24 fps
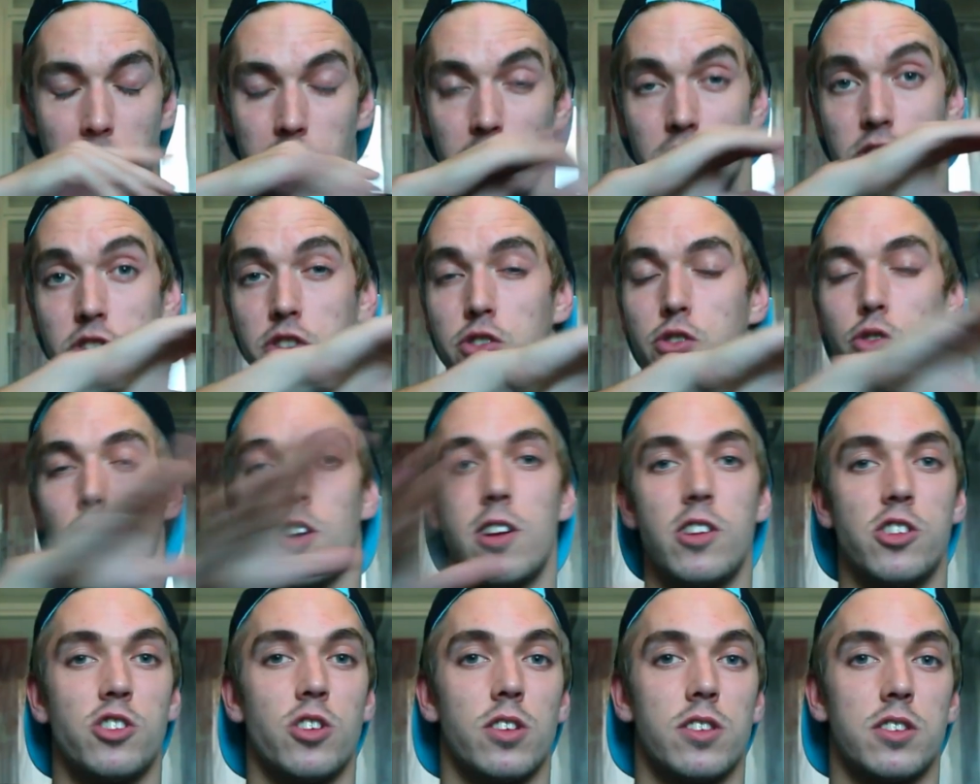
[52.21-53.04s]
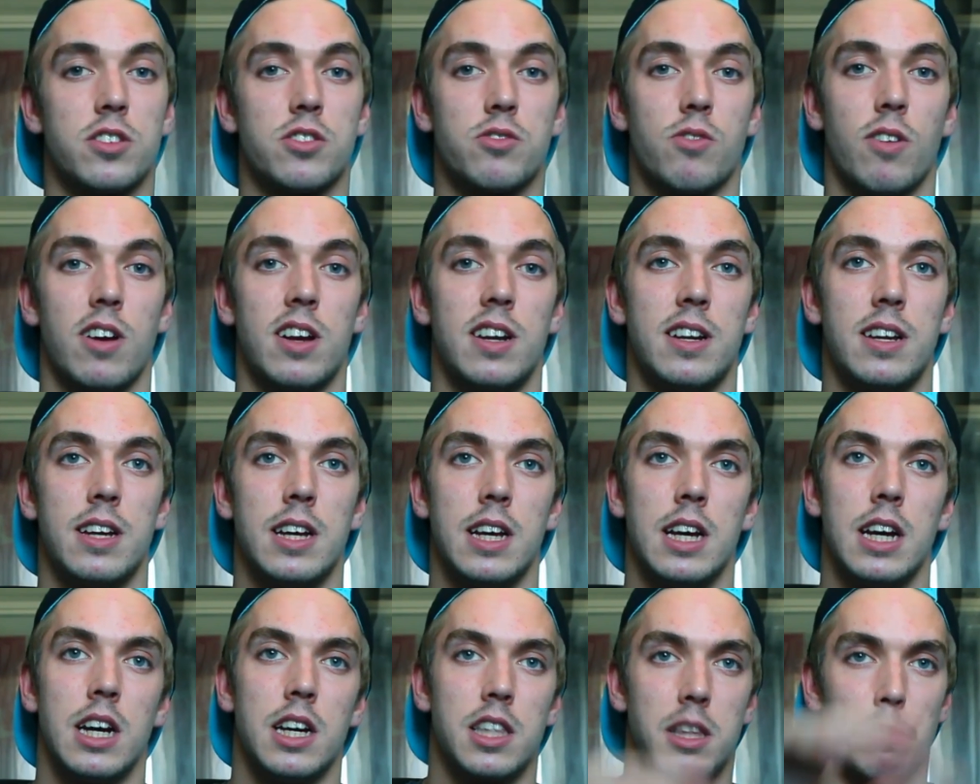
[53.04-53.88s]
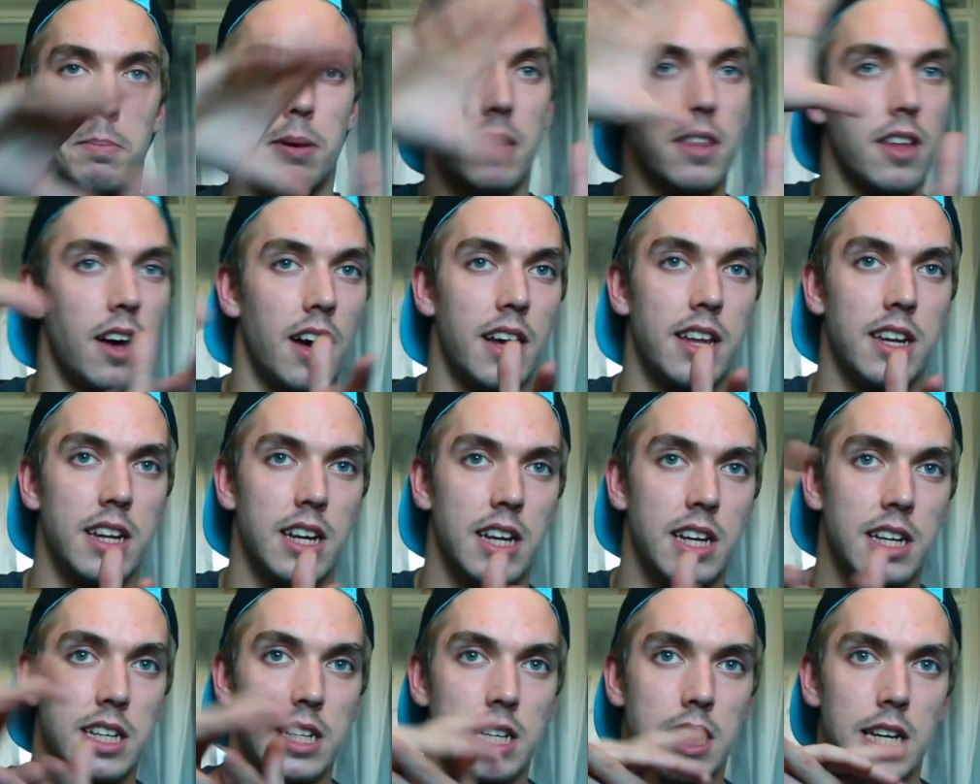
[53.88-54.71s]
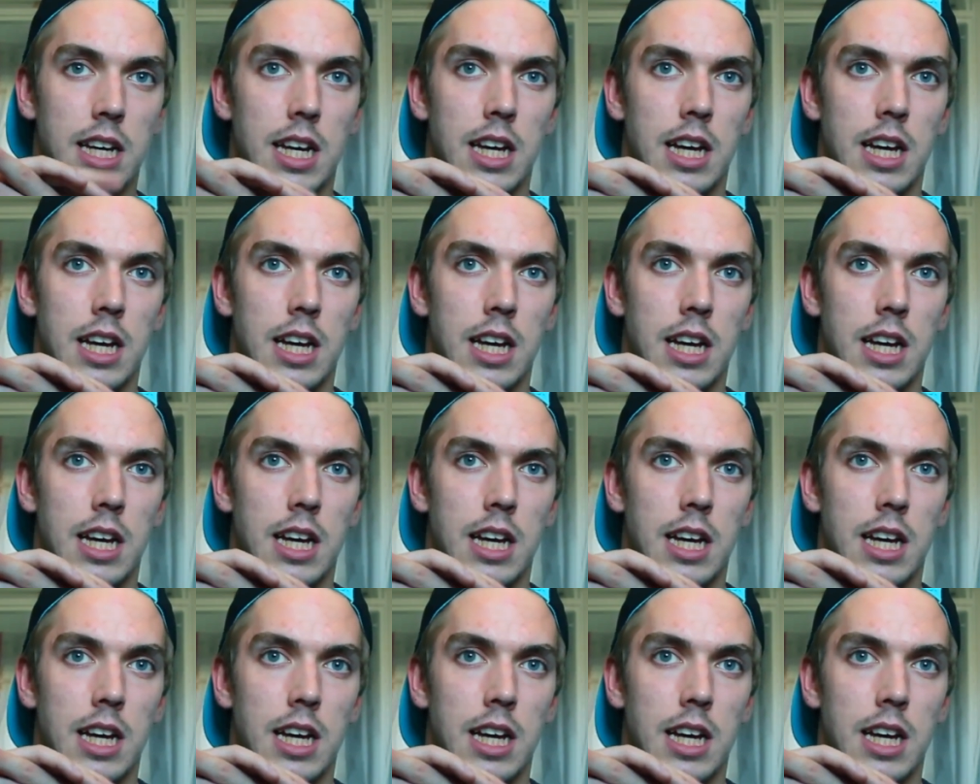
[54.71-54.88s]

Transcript: I just screenshot the screen, the bit that I need,